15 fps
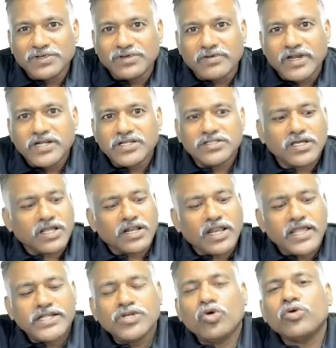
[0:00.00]
Right? The
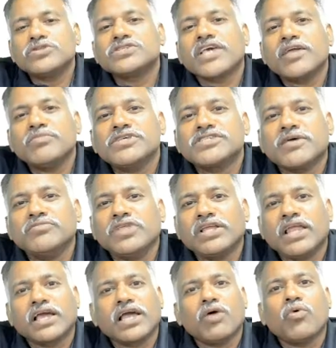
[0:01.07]
client goals can be something
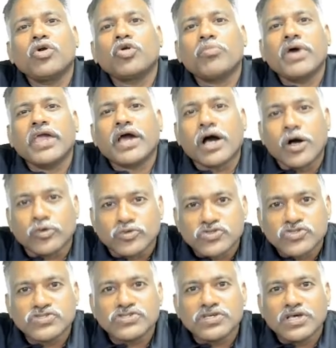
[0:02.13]
like, I want to buy a
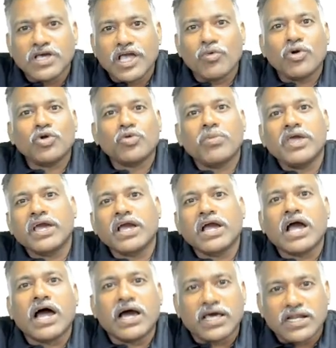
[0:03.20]
house, I want to buy a
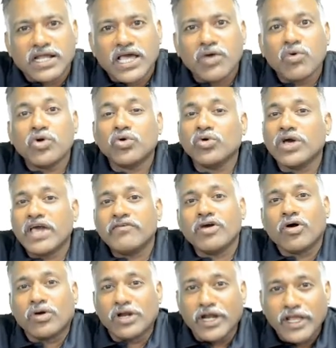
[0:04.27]
car, I want to have a
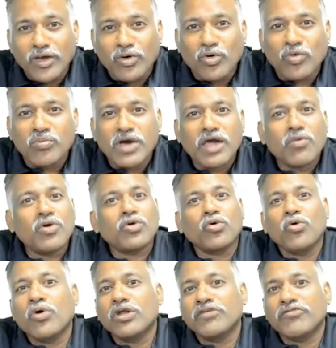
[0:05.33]
holiday home, I want to
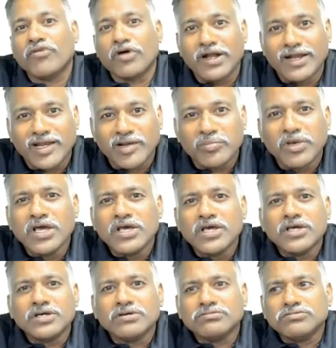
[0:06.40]
go on a foreign trip,
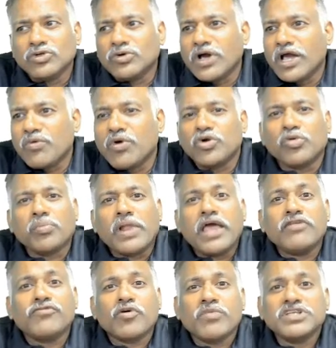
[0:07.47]
you know, I want to
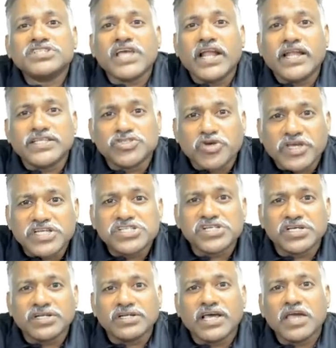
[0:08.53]
plan for my child
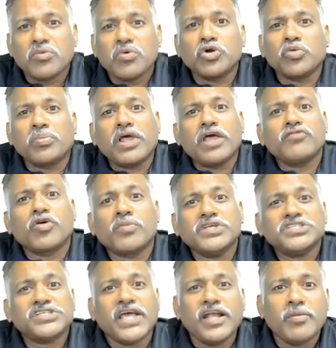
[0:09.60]
education, I want to plan for my
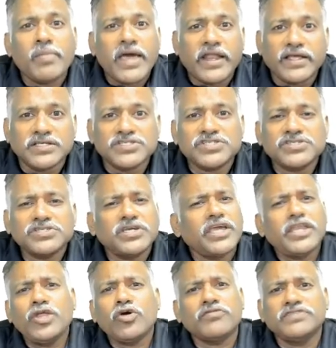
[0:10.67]
child marriage,
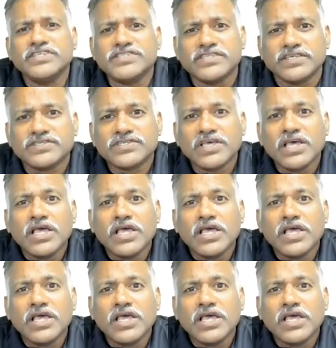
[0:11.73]
any of these things.